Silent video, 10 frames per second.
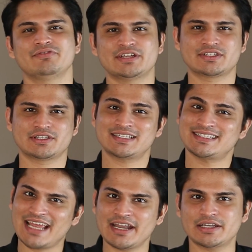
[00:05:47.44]
in which the
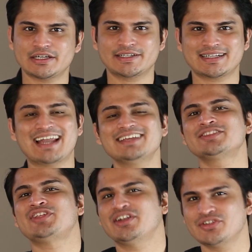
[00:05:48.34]
sender kind of
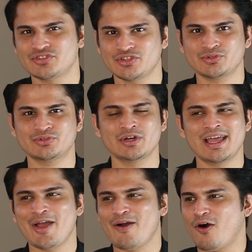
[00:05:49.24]
threatens you
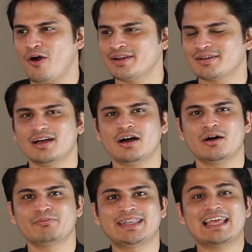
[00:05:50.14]
or
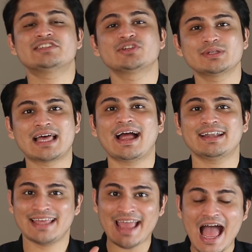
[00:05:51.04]
uh, tells you
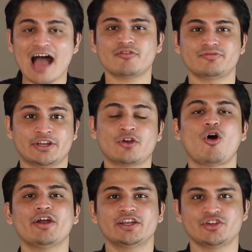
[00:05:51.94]
that they have
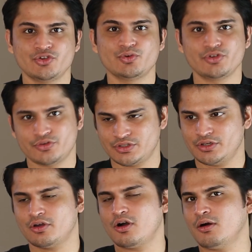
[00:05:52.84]
recorded you
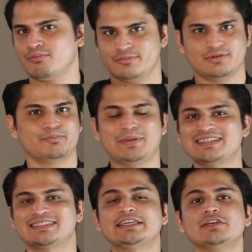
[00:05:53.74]
using your
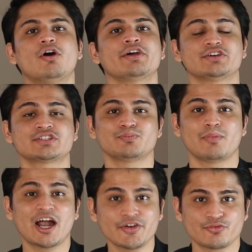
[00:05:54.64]
PC or your
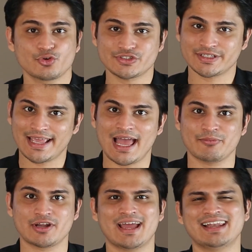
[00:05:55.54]
smartphone's
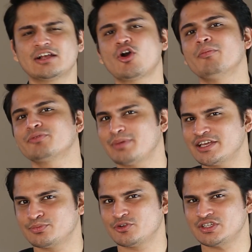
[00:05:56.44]
camera in a
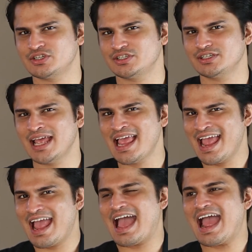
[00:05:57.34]
compromised position
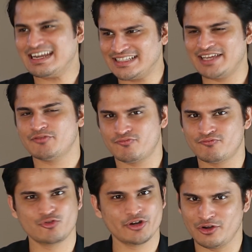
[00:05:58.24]
and they
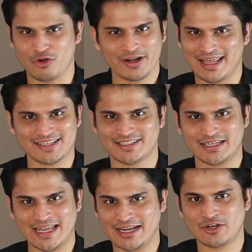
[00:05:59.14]
would not
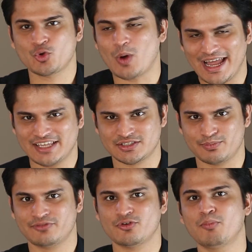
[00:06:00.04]
hesitate twice
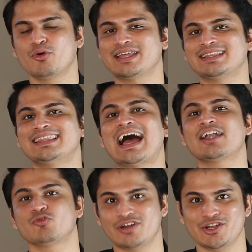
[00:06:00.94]
before putting
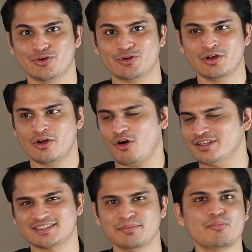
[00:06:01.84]
that video
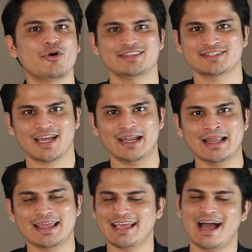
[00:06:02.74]
on some porn site.
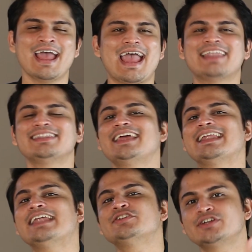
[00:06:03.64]
Yeah, and
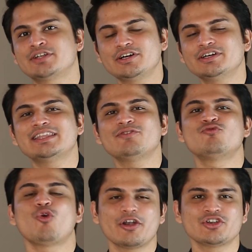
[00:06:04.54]
then in return, they
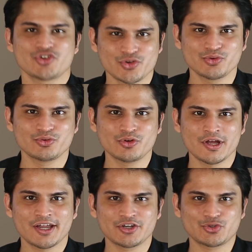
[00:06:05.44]
want you
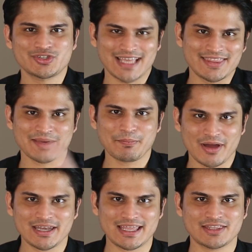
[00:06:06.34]
to send them
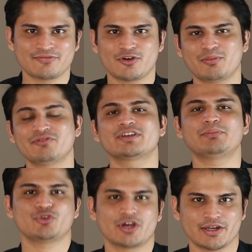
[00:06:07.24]
money in the form of
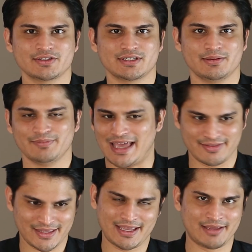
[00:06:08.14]
cryptocurrency
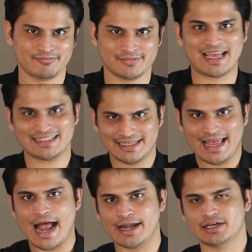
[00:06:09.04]
and they
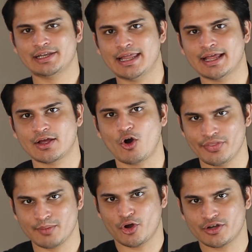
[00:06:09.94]
nicely add a link
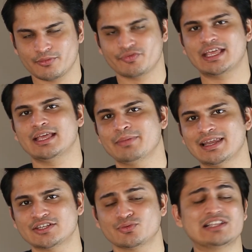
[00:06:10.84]
on the bottom of the
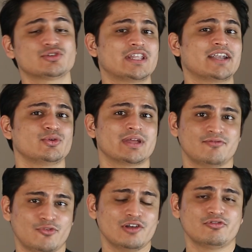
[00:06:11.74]
email as well so that you
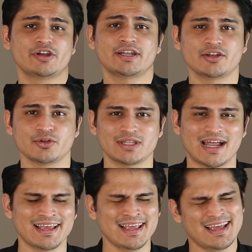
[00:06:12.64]
can fall for it and do
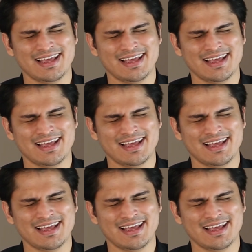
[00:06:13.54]
that.